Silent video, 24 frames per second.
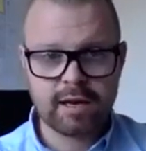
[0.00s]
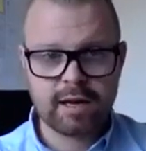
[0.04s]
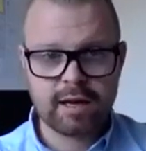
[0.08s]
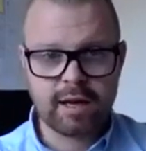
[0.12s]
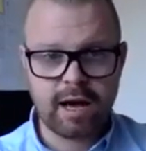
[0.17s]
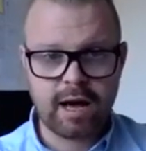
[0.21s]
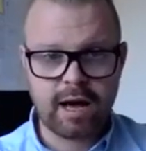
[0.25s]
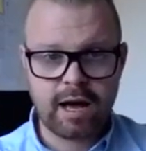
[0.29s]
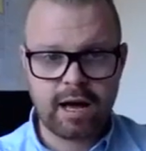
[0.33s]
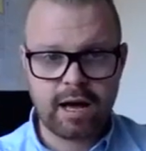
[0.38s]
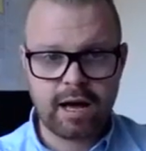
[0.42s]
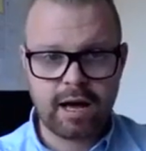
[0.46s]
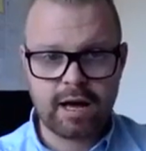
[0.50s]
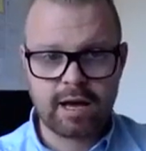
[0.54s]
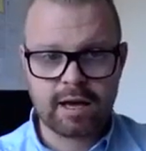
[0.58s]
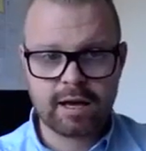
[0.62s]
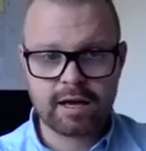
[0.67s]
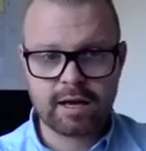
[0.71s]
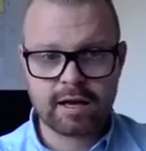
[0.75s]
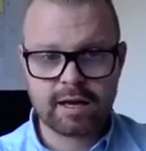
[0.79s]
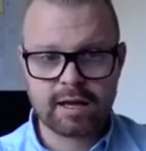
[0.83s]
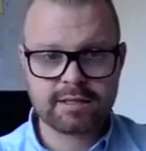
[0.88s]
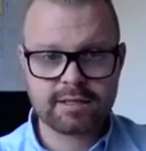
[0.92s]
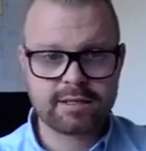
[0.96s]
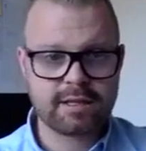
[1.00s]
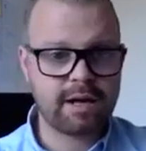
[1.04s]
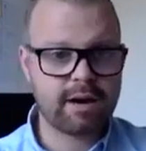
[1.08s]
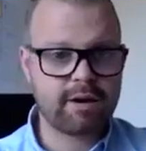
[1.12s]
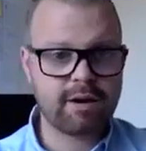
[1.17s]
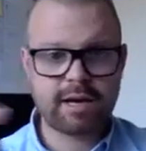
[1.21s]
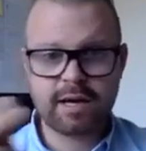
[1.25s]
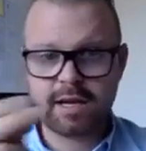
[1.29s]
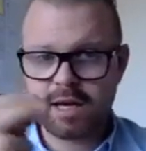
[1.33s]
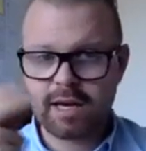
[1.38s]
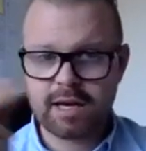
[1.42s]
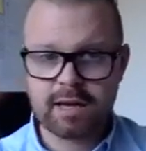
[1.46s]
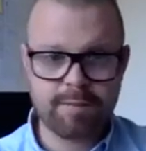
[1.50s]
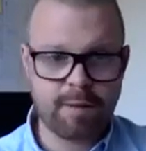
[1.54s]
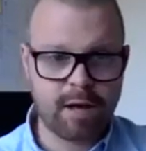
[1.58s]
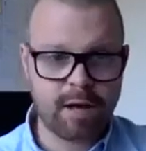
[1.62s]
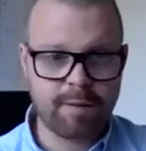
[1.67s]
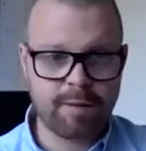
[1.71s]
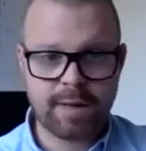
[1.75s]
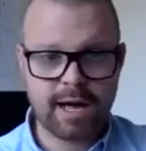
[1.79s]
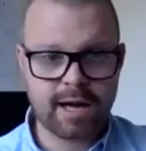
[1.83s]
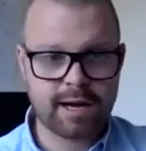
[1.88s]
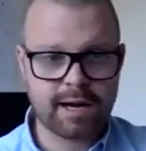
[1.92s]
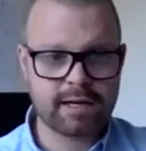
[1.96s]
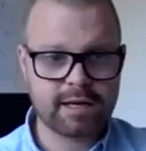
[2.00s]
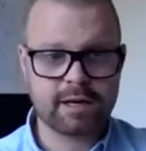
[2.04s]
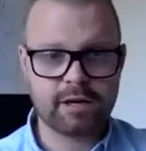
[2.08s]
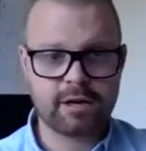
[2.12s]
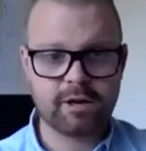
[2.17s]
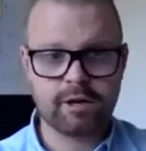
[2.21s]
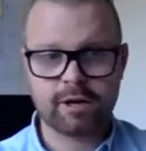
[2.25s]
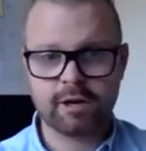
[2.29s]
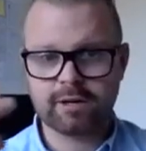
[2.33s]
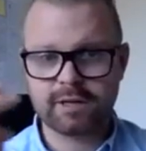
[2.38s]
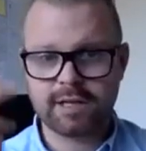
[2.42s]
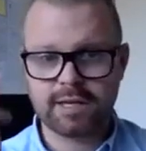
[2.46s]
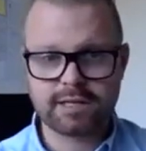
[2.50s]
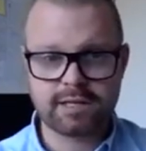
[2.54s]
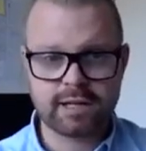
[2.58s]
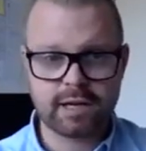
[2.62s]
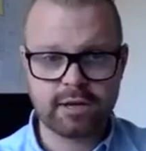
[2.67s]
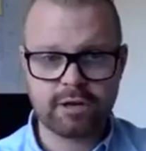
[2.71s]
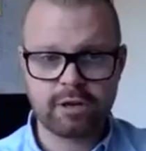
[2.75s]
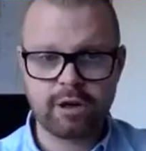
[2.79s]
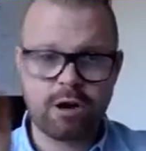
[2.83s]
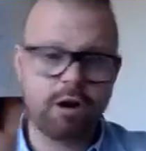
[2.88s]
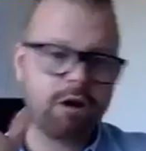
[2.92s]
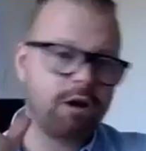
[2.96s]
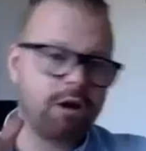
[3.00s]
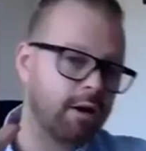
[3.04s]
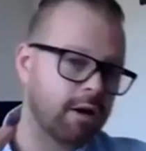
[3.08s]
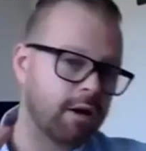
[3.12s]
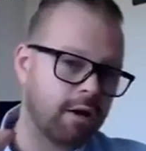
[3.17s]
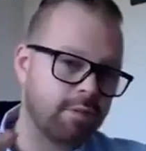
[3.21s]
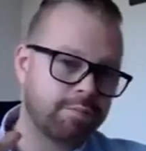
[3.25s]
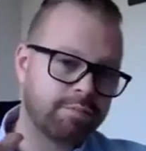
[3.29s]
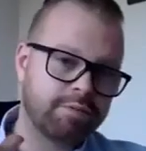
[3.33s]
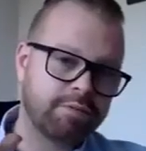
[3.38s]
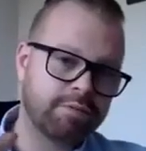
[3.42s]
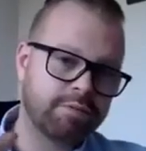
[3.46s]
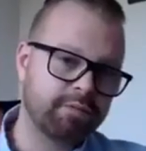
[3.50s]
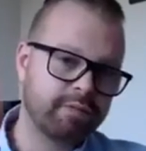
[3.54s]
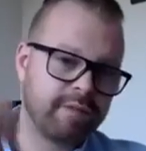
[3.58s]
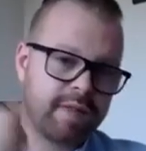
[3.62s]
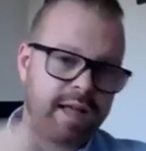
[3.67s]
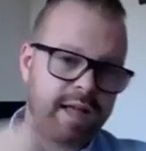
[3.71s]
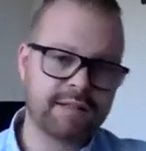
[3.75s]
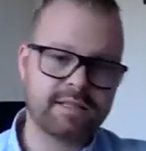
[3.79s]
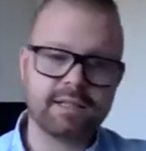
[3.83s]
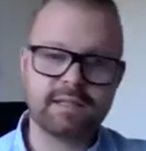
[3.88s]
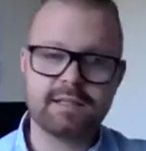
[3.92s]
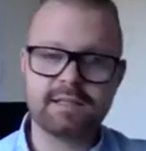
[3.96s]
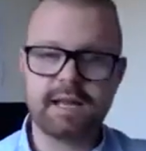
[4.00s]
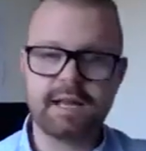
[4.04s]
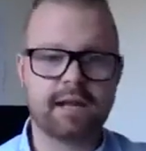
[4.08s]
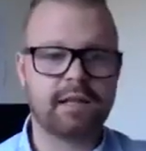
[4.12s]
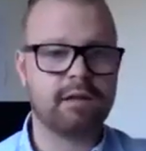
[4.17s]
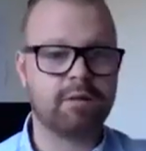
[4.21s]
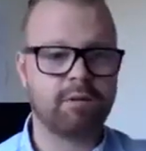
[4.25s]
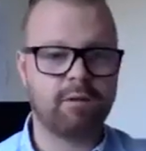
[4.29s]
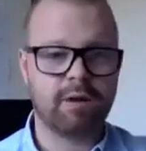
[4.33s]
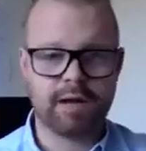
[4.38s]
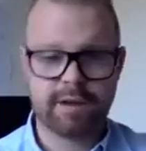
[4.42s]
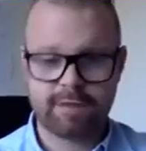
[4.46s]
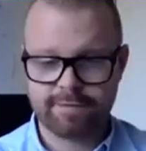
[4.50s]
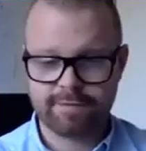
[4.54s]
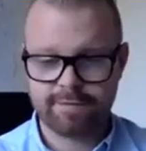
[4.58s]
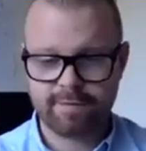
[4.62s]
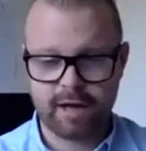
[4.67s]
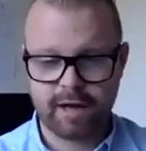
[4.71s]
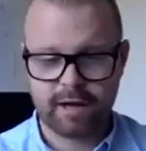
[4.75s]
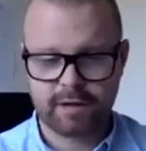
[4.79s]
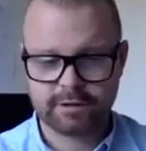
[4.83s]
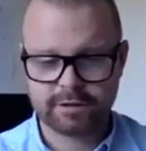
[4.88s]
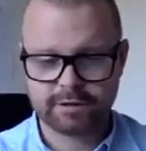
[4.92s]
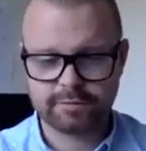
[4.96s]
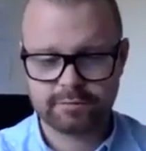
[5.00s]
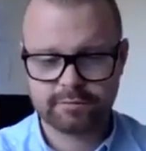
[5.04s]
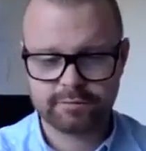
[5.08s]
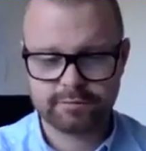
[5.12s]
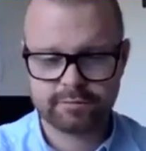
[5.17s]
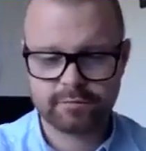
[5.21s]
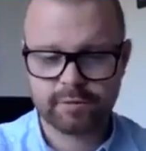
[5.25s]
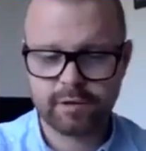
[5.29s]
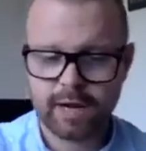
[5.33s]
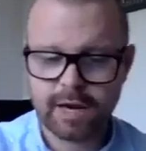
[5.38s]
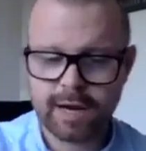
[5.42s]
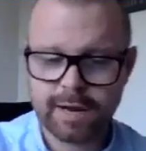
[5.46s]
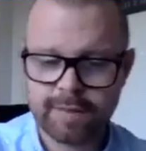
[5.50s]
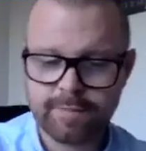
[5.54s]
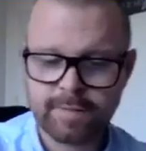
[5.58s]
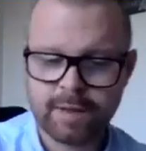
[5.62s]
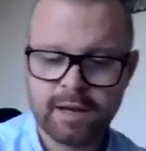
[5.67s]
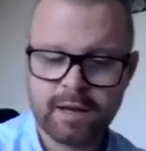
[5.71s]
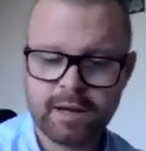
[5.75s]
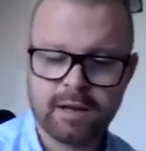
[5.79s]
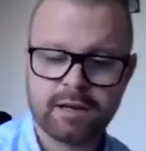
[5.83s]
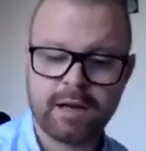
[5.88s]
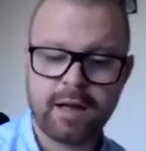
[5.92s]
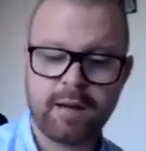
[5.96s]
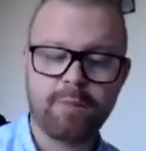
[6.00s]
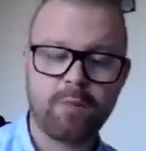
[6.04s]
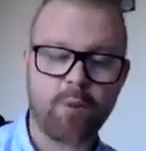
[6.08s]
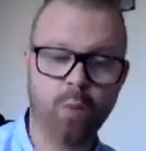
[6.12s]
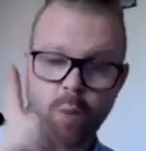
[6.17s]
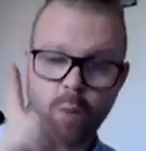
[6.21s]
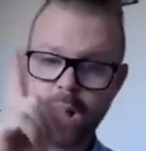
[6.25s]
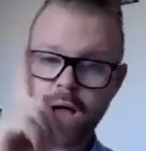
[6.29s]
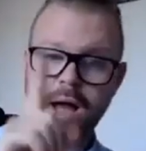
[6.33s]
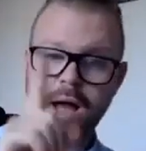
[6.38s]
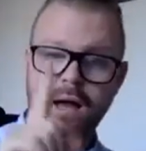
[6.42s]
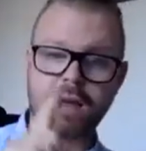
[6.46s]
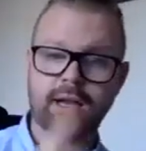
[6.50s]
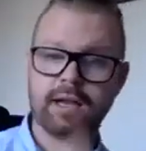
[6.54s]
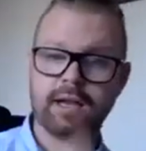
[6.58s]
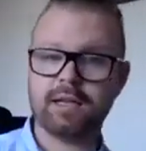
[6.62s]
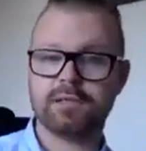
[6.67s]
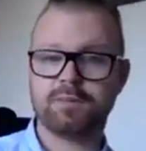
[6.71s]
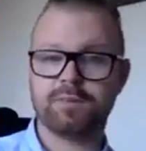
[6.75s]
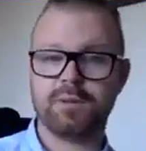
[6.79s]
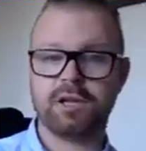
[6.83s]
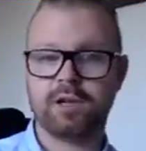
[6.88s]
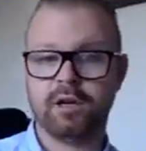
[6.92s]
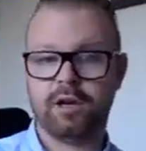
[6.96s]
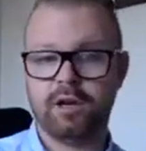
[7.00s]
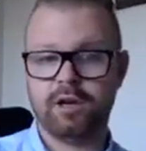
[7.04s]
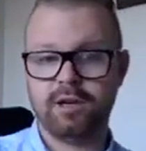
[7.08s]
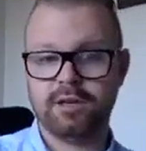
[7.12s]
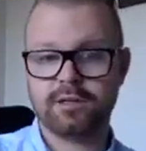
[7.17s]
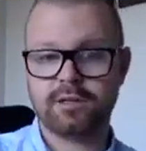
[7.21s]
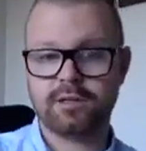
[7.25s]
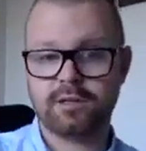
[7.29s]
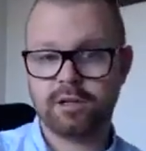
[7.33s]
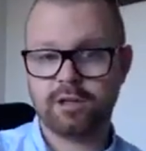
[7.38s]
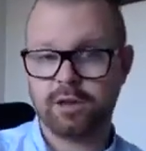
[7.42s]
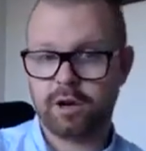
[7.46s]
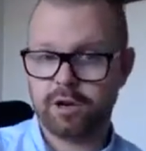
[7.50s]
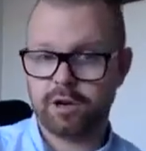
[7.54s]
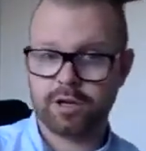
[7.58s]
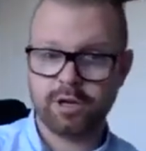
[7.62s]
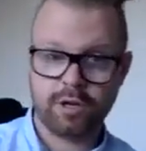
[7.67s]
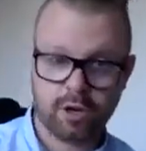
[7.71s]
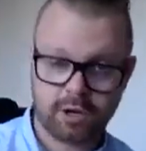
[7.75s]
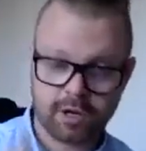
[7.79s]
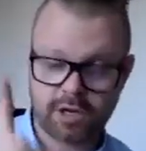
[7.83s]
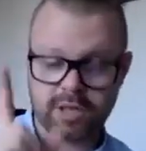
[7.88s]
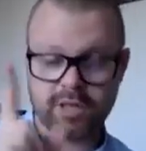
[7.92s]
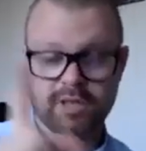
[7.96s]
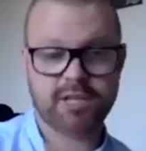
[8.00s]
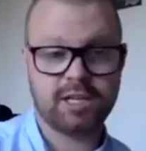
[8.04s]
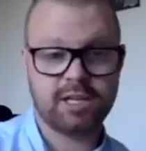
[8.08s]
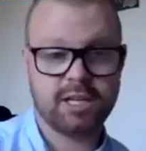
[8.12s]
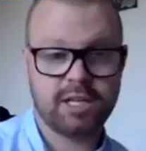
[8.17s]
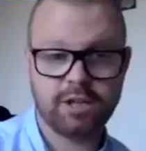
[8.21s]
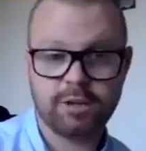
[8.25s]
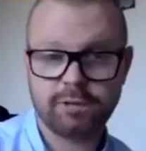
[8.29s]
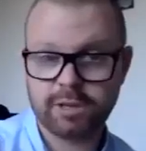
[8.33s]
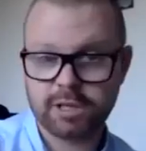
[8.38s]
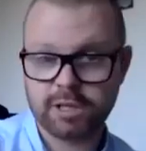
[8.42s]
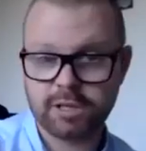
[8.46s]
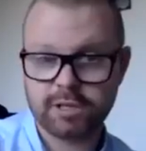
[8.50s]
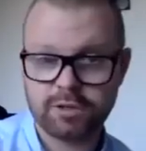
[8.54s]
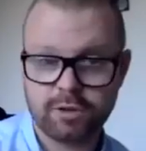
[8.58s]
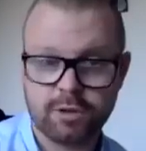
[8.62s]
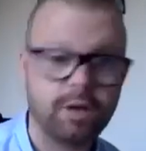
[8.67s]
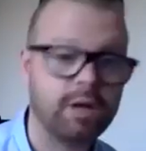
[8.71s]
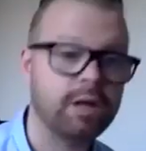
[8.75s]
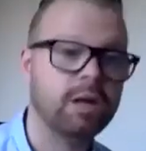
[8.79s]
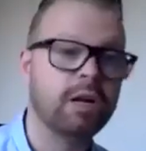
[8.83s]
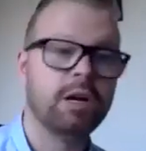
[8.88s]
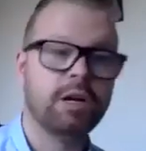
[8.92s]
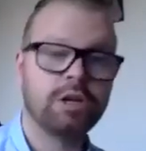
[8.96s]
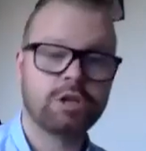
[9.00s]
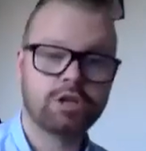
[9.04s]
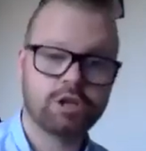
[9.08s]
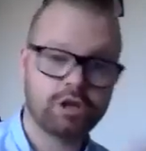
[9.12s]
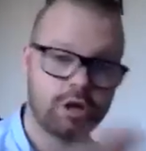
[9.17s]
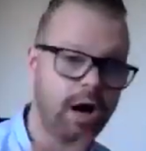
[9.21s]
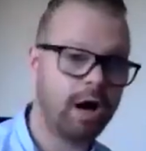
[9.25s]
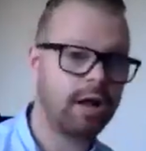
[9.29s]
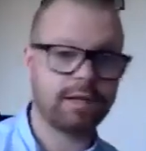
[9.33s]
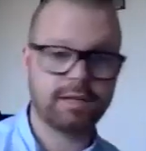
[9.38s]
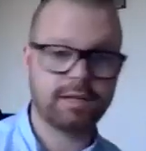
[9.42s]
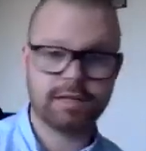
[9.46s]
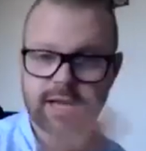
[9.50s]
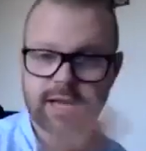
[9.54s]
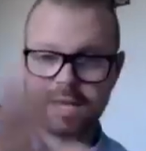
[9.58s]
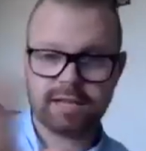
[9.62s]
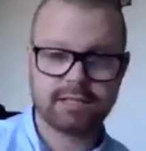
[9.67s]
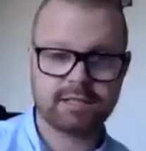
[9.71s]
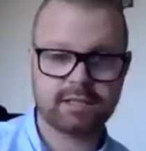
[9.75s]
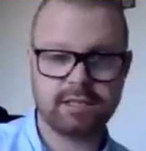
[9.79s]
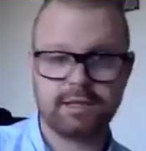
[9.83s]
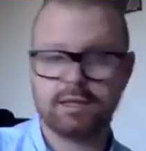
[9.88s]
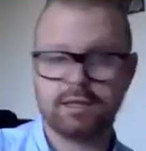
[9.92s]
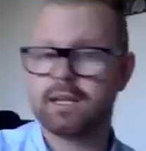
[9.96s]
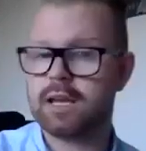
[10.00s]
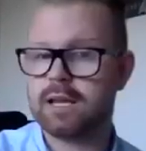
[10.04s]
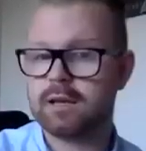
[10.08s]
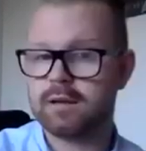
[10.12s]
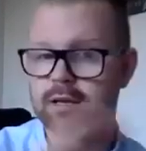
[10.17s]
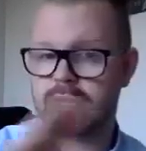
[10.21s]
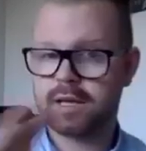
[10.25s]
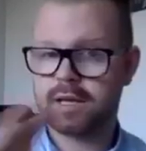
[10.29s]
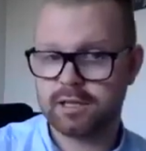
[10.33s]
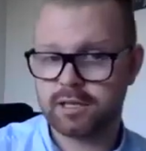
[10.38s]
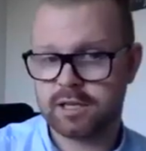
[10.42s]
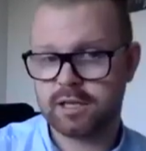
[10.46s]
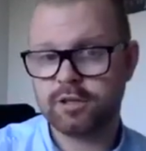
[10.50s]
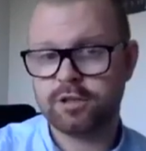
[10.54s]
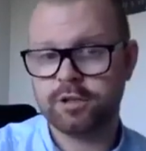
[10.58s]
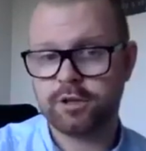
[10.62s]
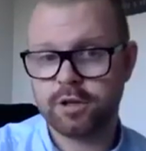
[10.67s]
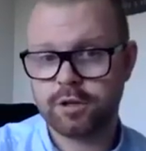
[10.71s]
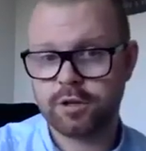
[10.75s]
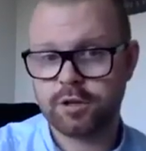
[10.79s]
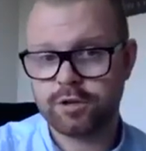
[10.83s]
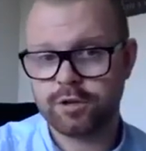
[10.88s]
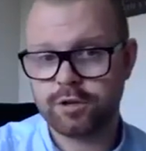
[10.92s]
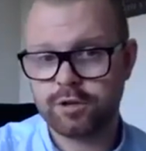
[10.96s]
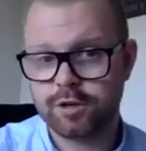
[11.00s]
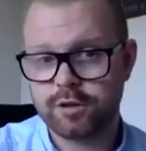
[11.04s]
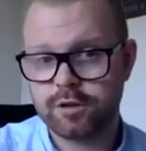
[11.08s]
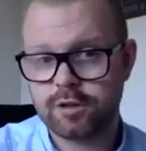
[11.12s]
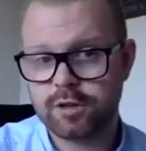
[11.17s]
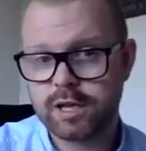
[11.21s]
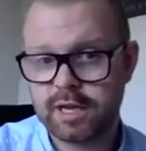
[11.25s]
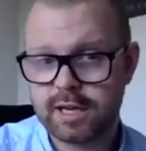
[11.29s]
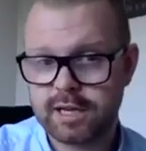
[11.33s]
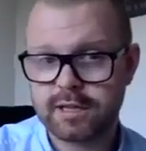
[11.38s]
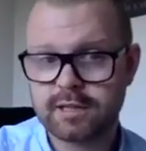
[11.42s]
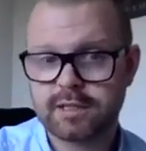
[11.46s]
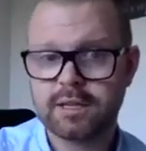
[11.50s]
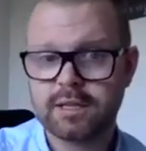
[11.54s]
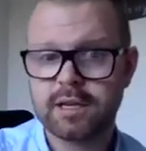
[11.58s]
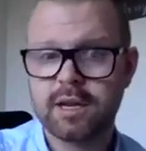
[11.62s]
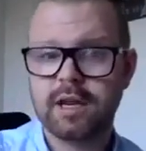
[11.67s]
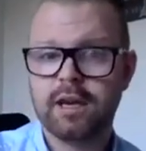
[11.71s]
any email marketing going on? They say no. I'll go, that's exactly why you failed, right? Number one is because, you know, you're not continuing to do it, trial and test and continue to do new things.